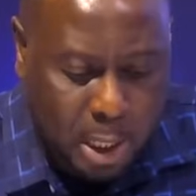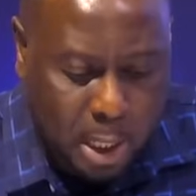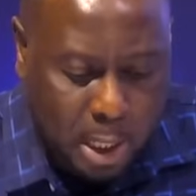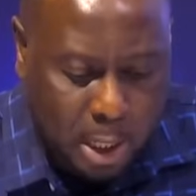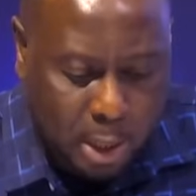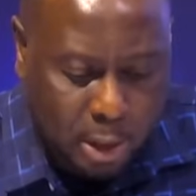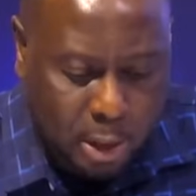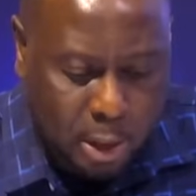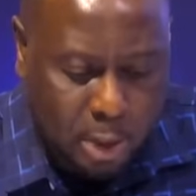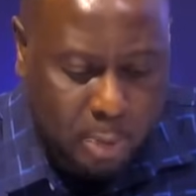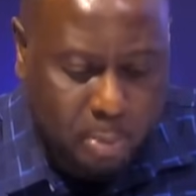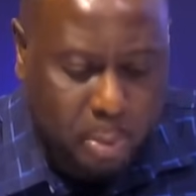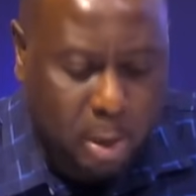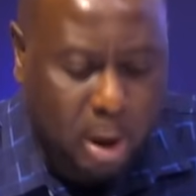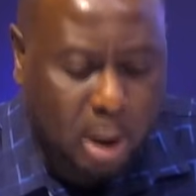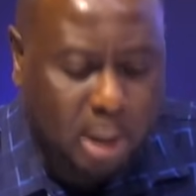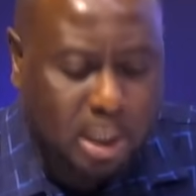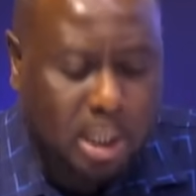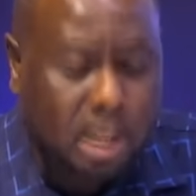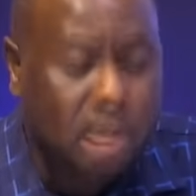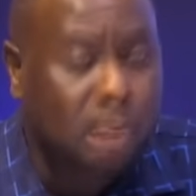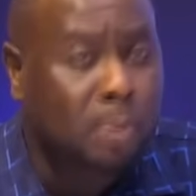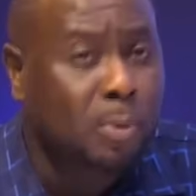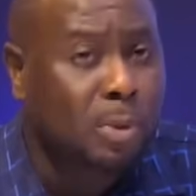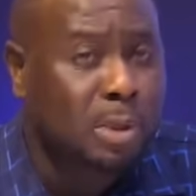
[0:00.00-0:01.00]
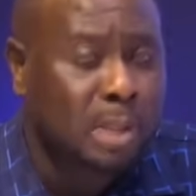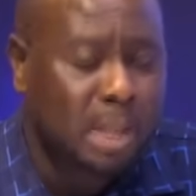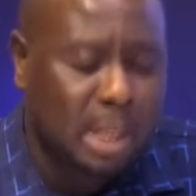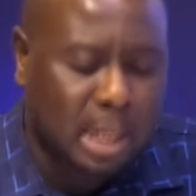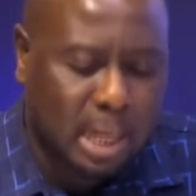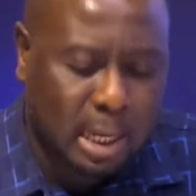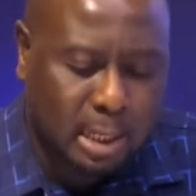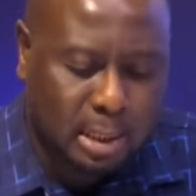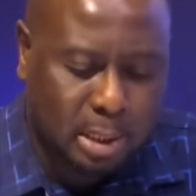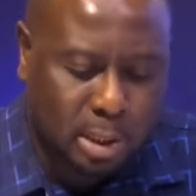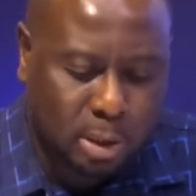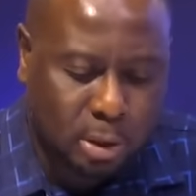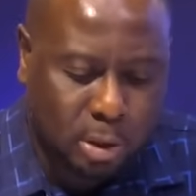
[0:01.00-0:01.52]
The party was
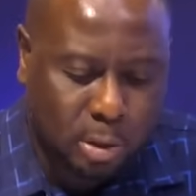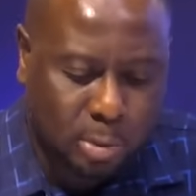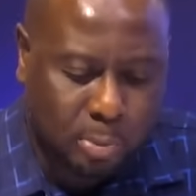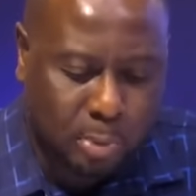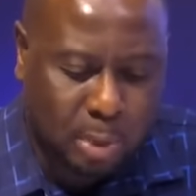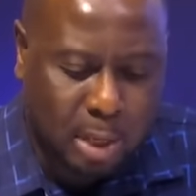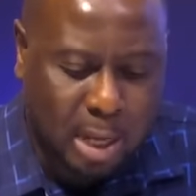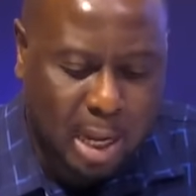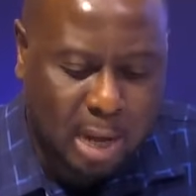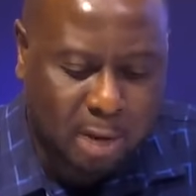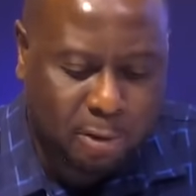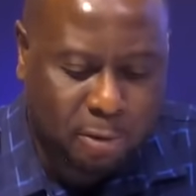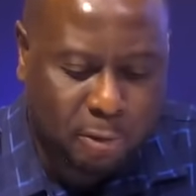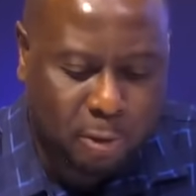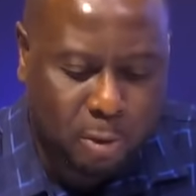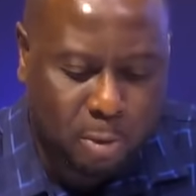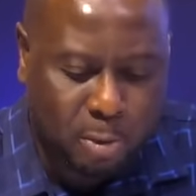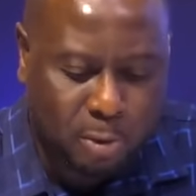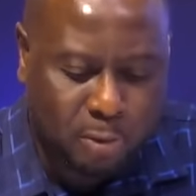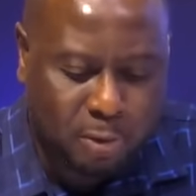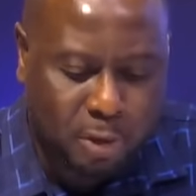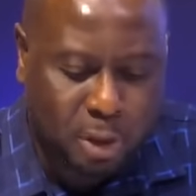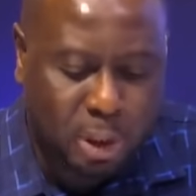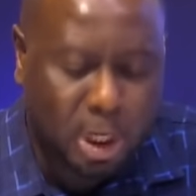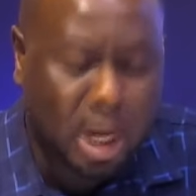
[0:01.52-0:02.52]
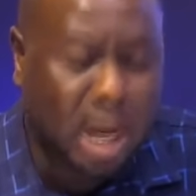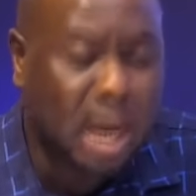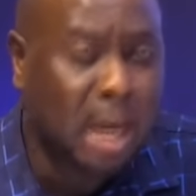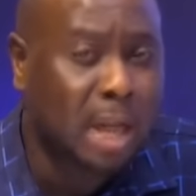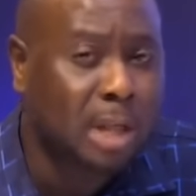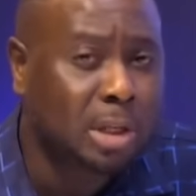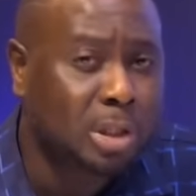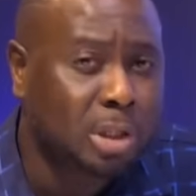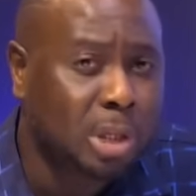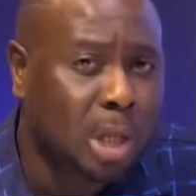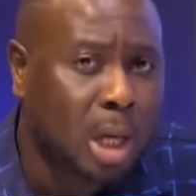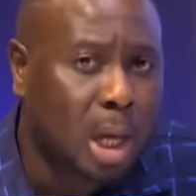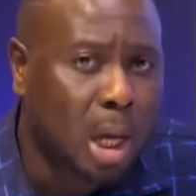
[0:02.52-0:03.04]
elected on a platform of
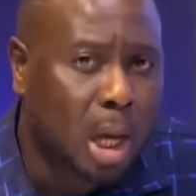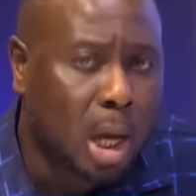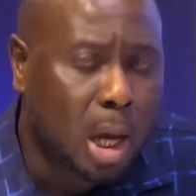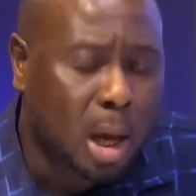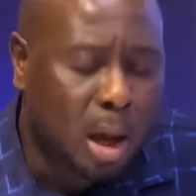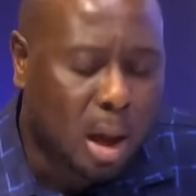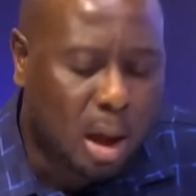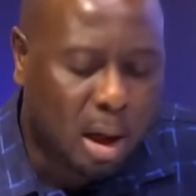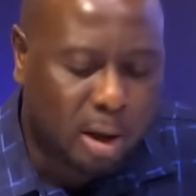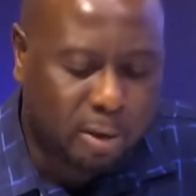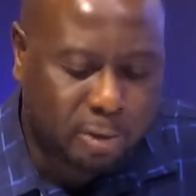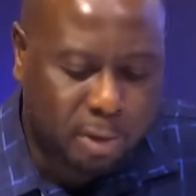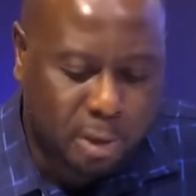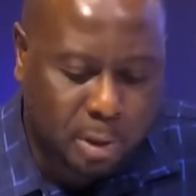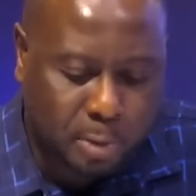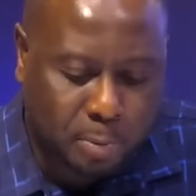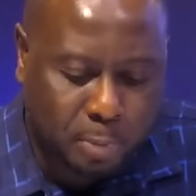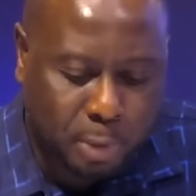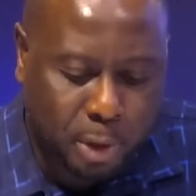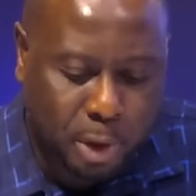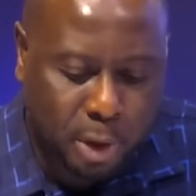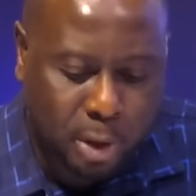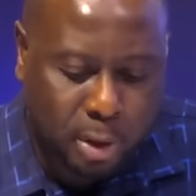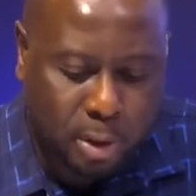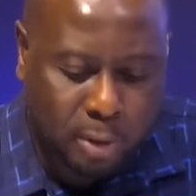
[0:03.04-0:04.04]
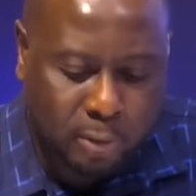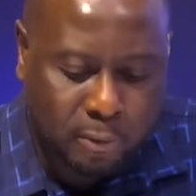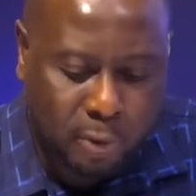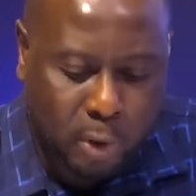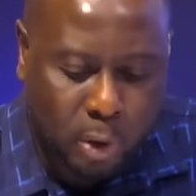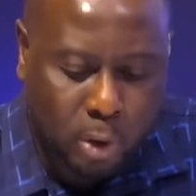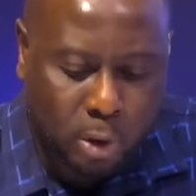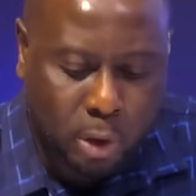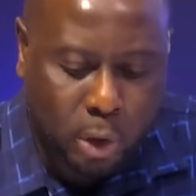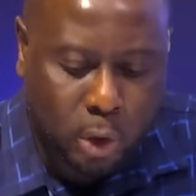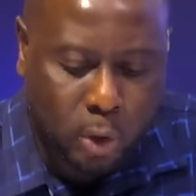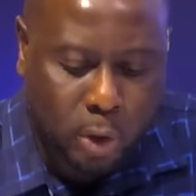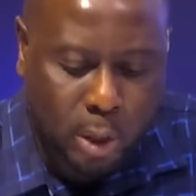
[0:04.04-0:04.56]
change after a period of
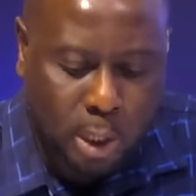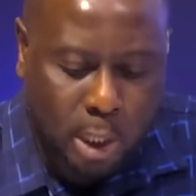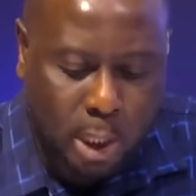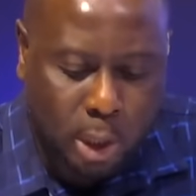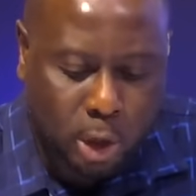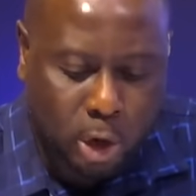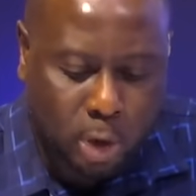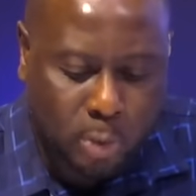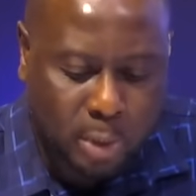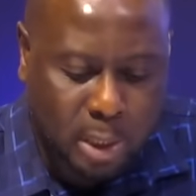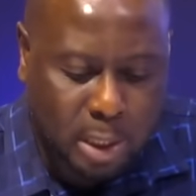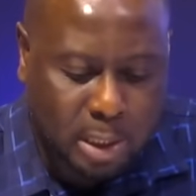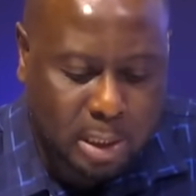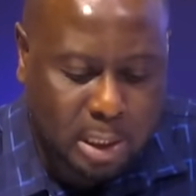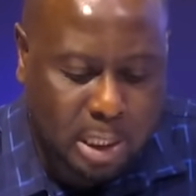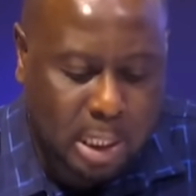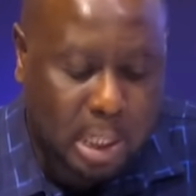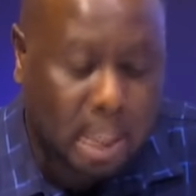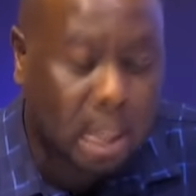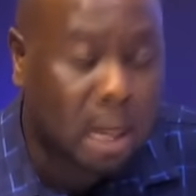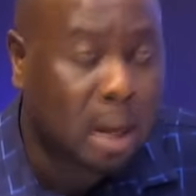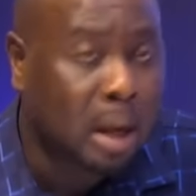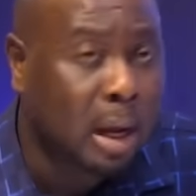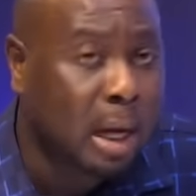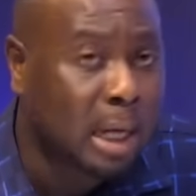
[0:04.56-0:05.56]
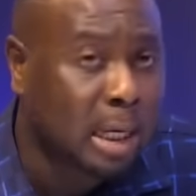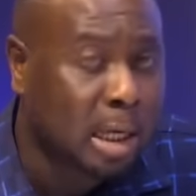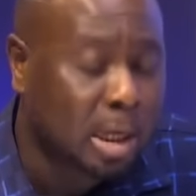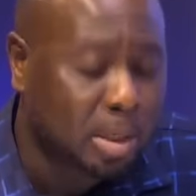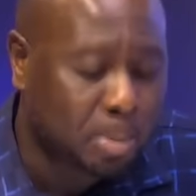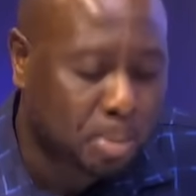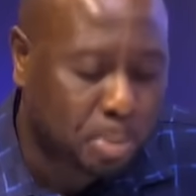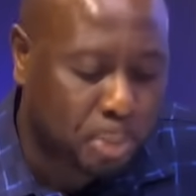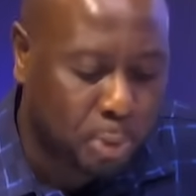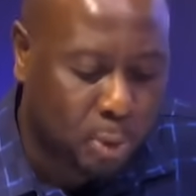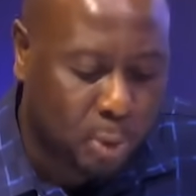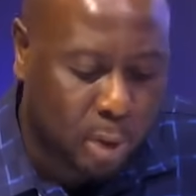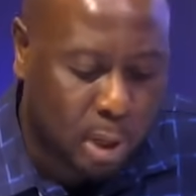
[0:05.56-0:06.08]
ongoing economic decline
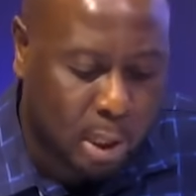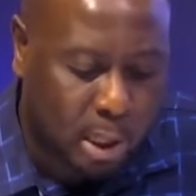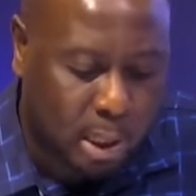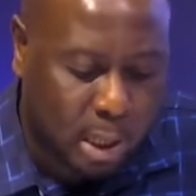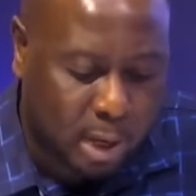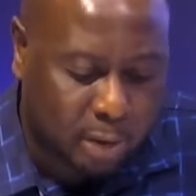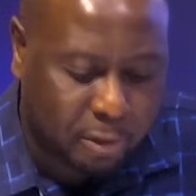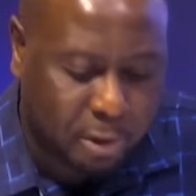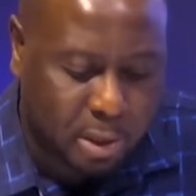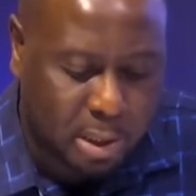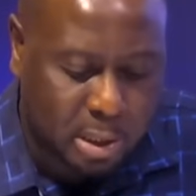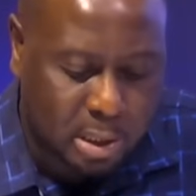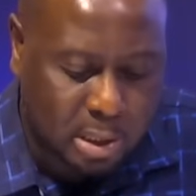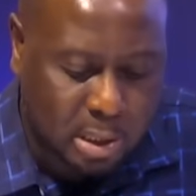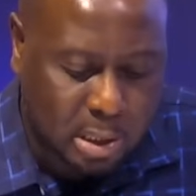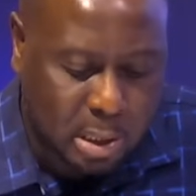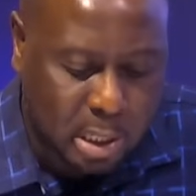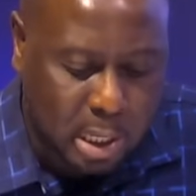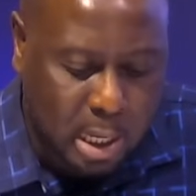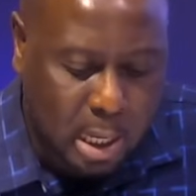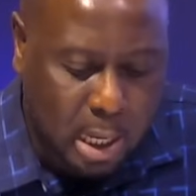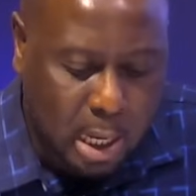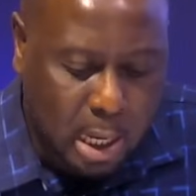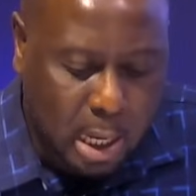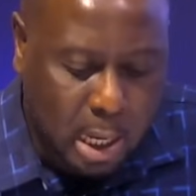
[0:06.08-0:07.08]
and poor governance